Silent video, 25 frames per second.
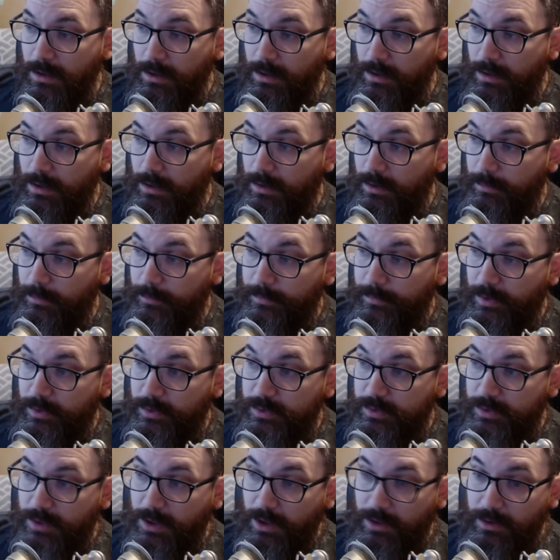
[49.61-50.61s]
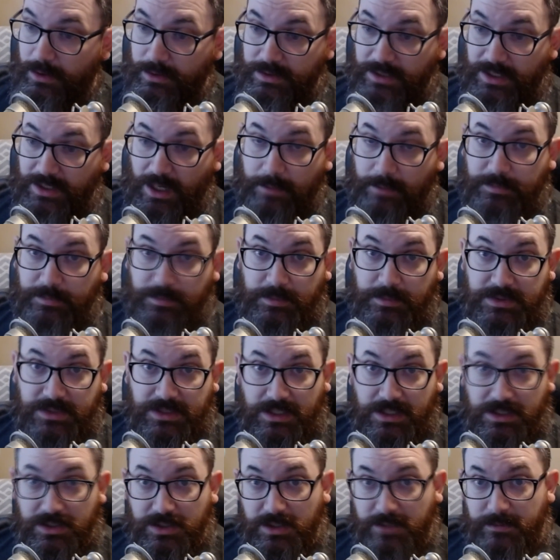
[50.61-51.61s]
Those regarding the
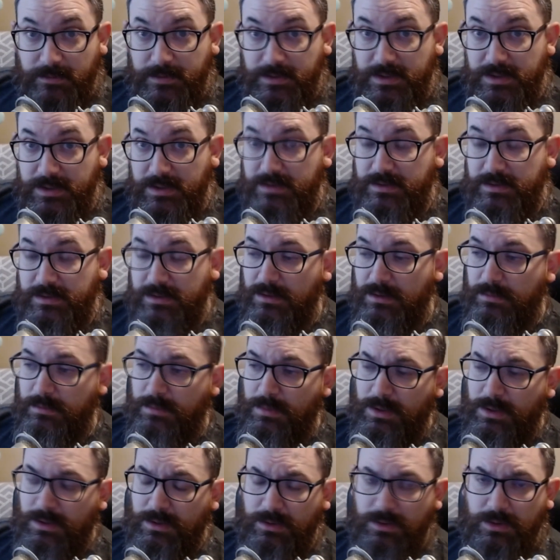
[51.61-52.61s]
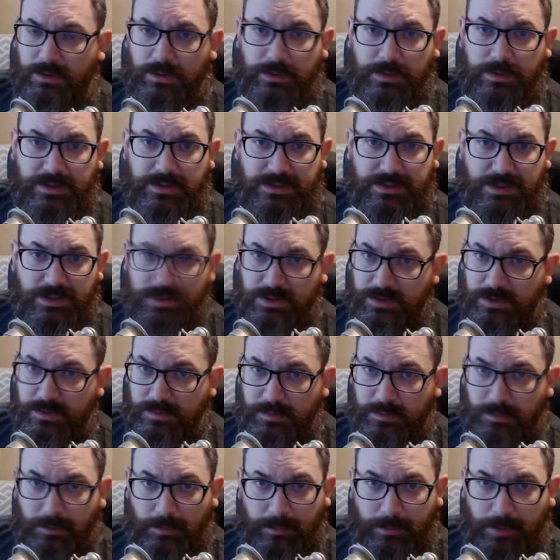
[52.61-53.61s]
optimization of the system, new
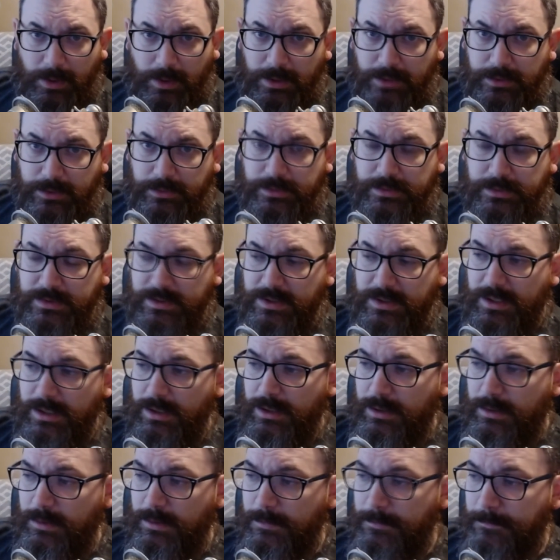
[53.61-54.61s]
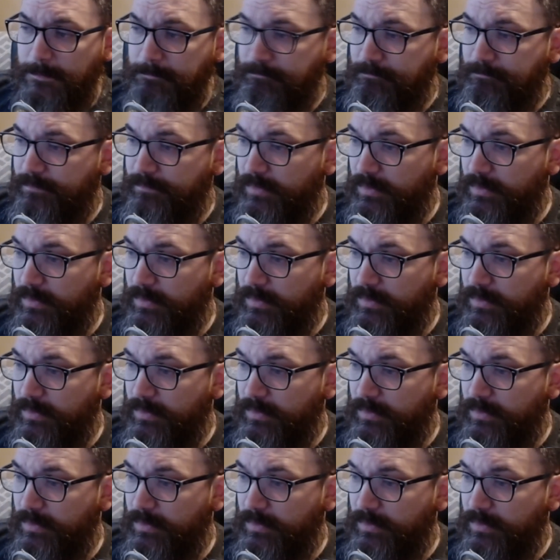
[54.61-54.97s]
decision models, and